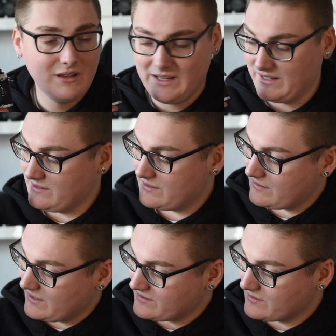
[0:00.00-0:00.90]
and
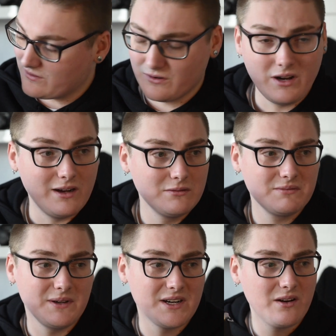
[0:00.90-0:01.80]
there's the screw hole,
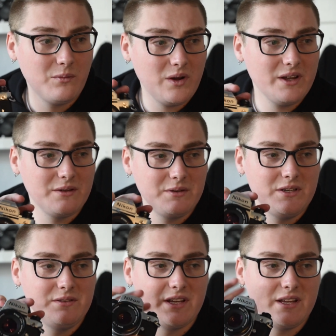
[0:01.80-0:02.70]
so I don't know why you would
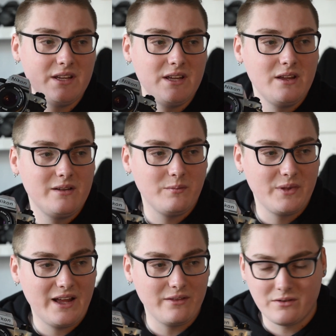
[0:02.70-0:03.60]
use it
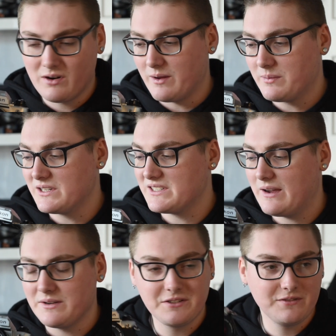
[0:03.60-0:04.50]
without the grip, because
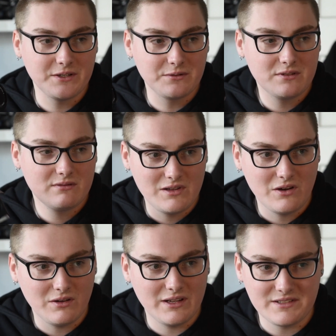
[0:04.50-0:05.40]
now it just feels
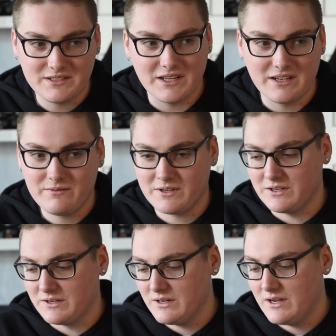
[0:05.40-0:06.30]
not as
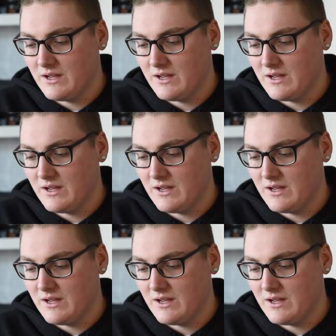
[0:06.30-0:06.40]
significant.